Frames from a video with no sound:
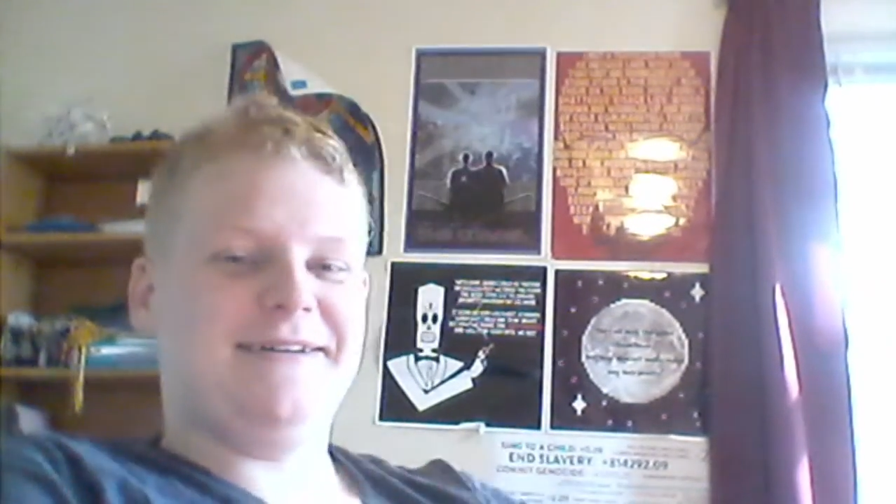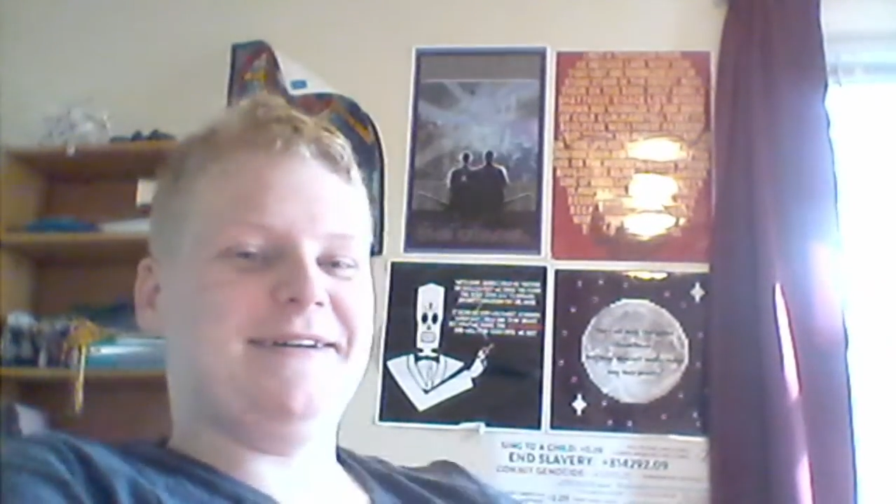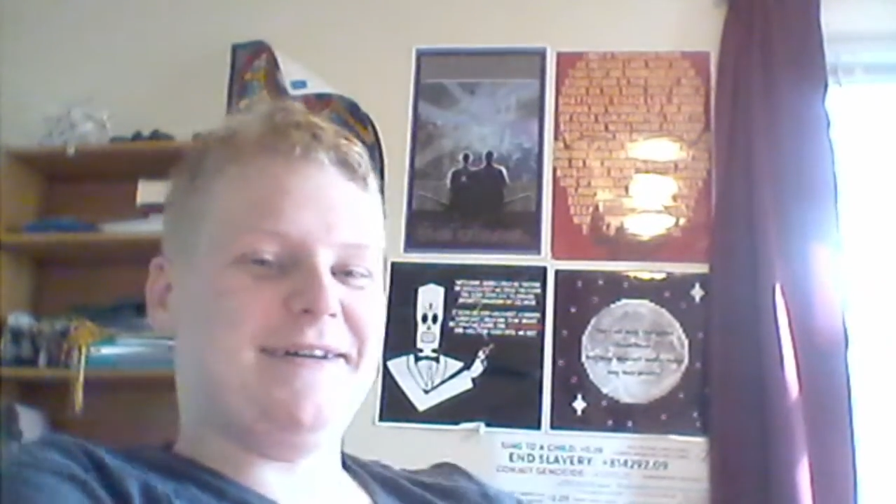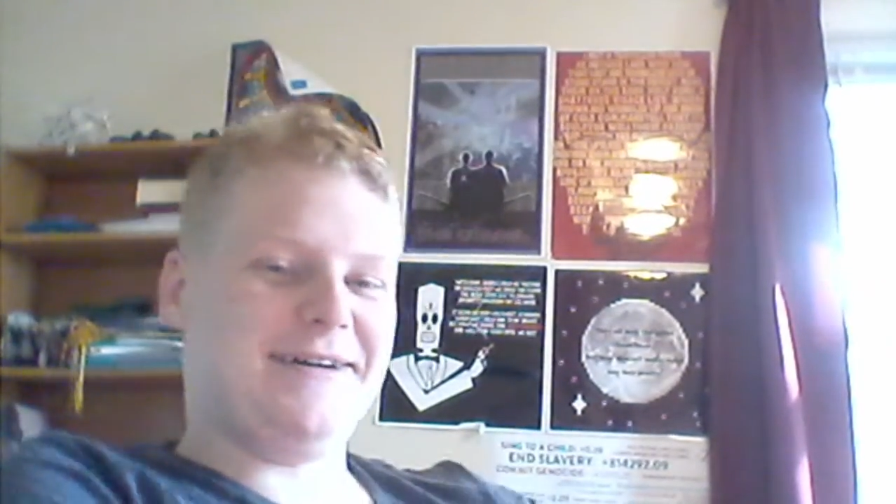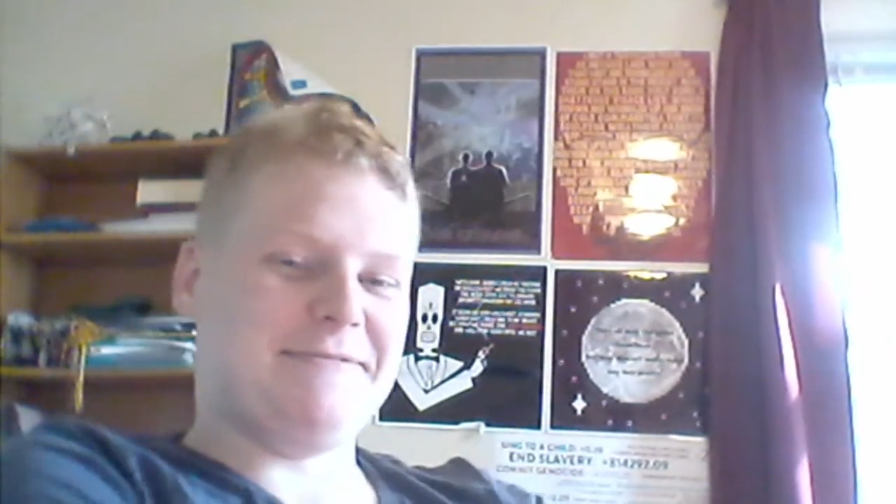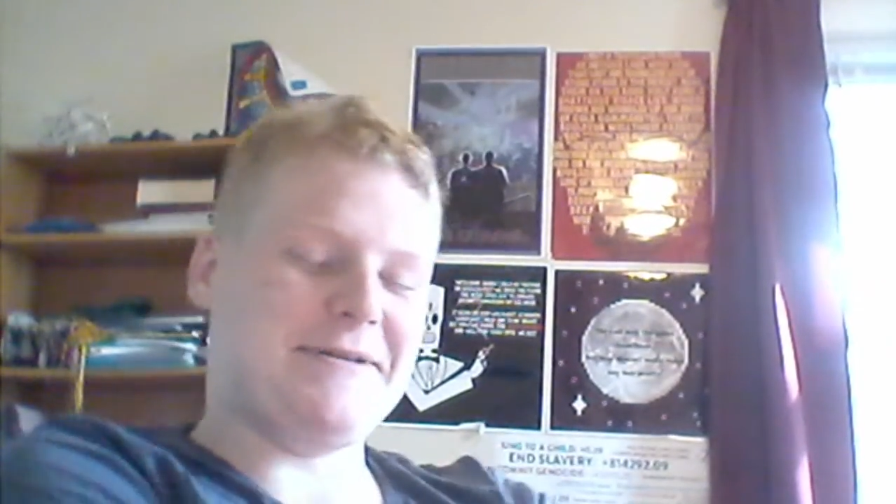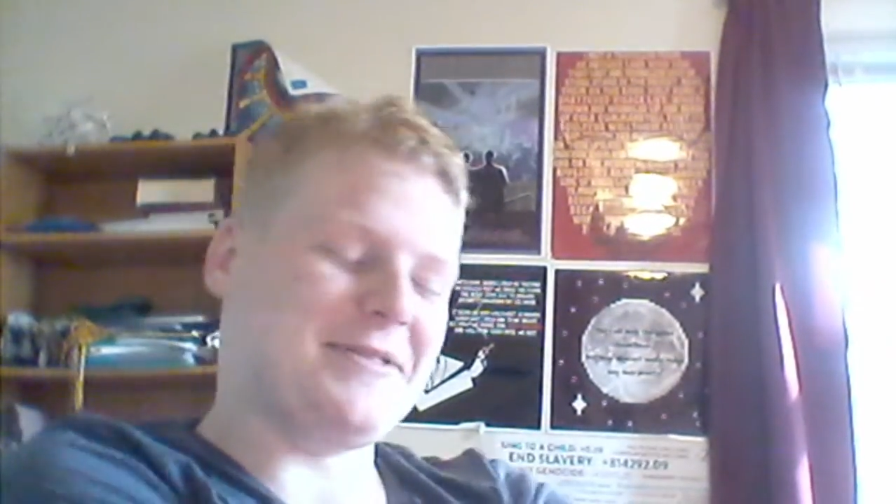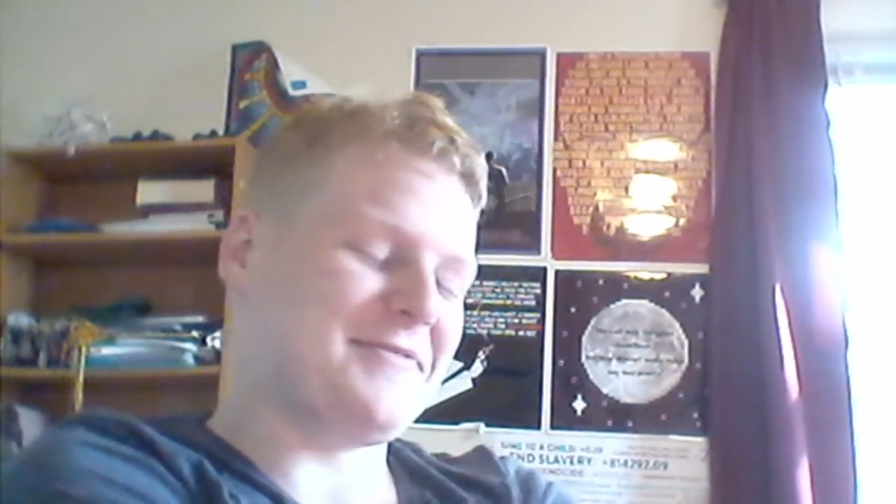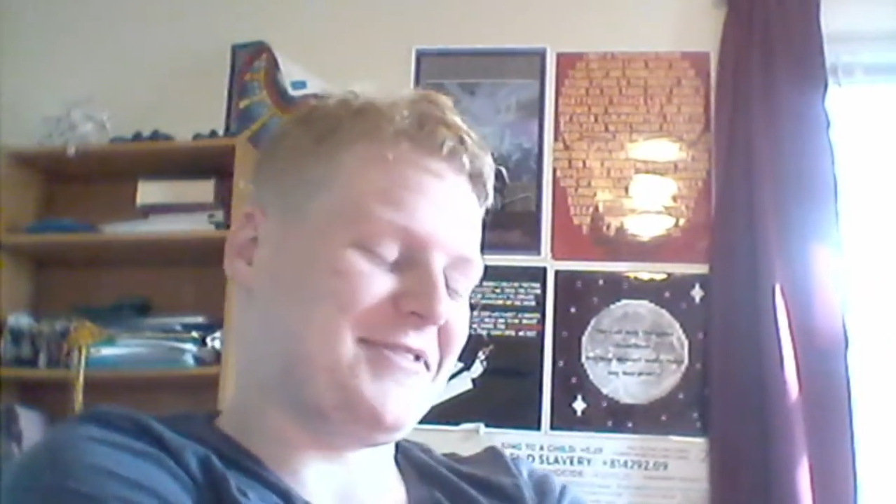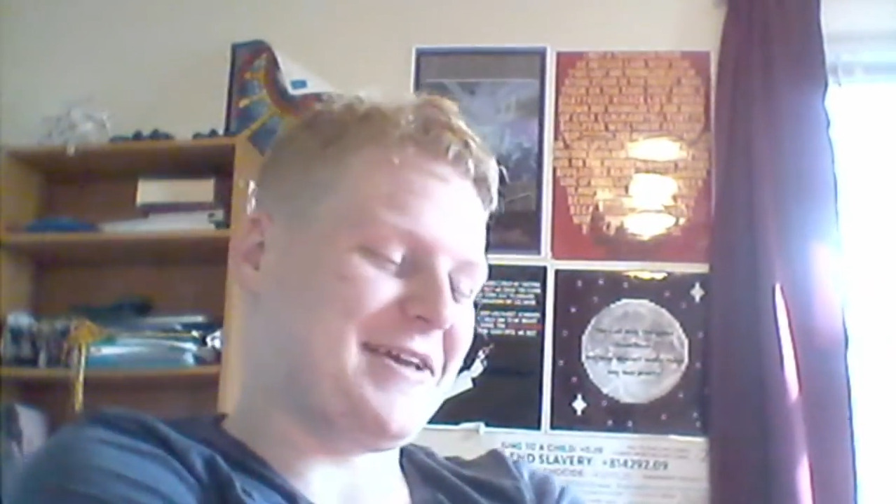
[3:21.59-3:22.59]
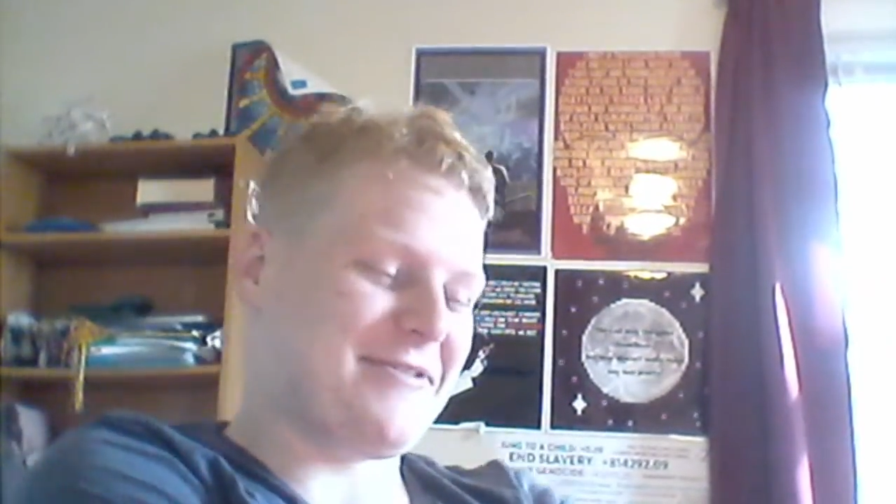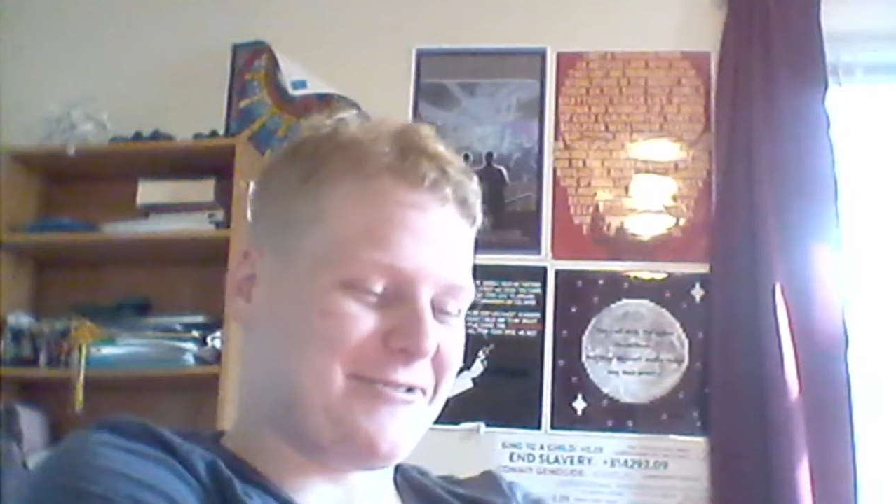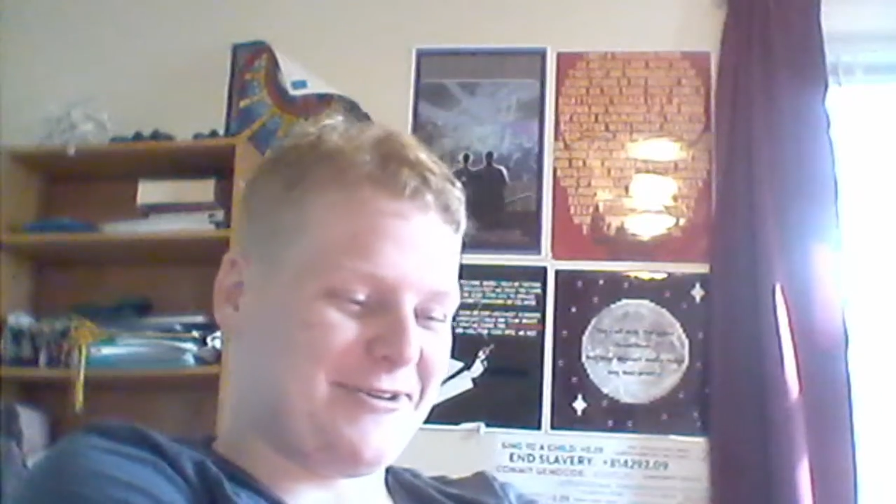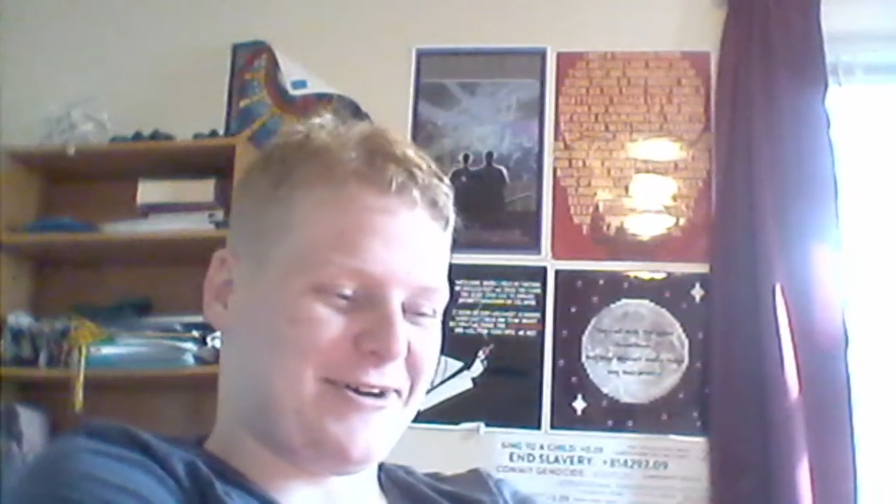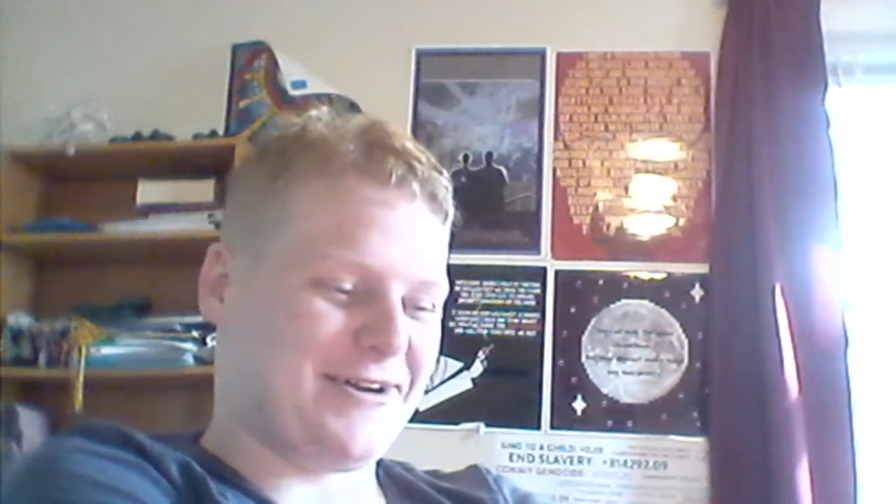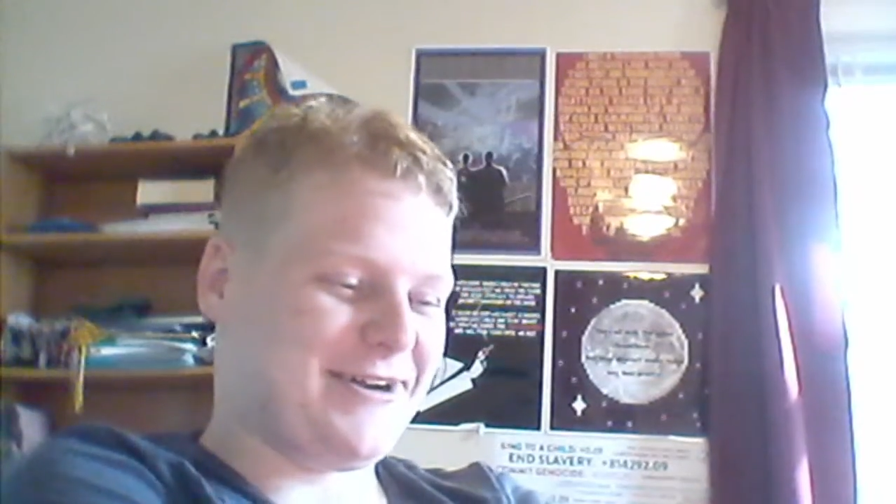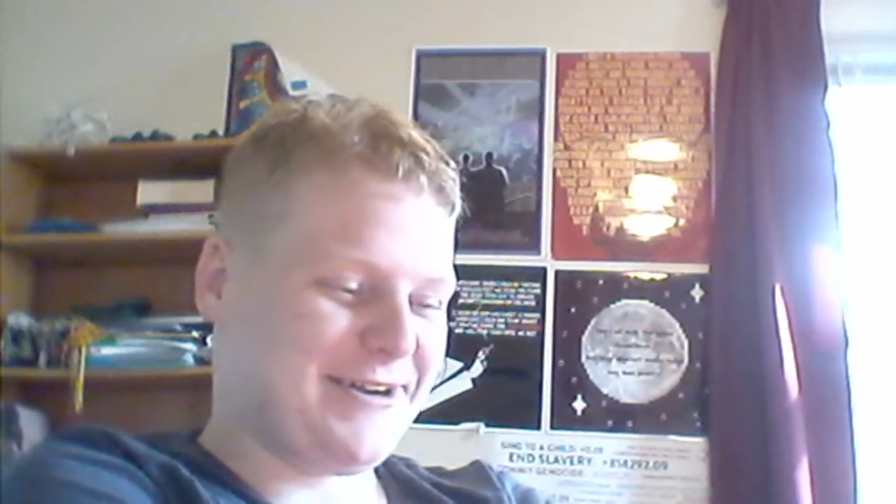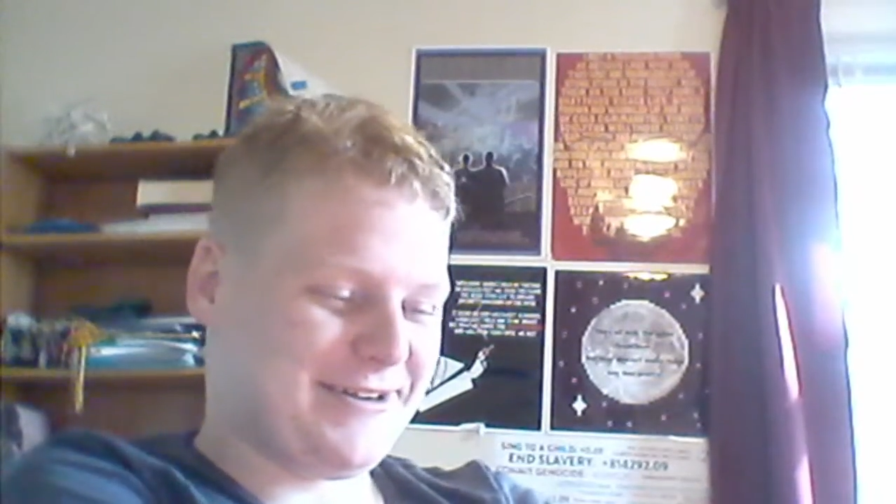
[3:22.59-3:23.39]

I love the Elcor.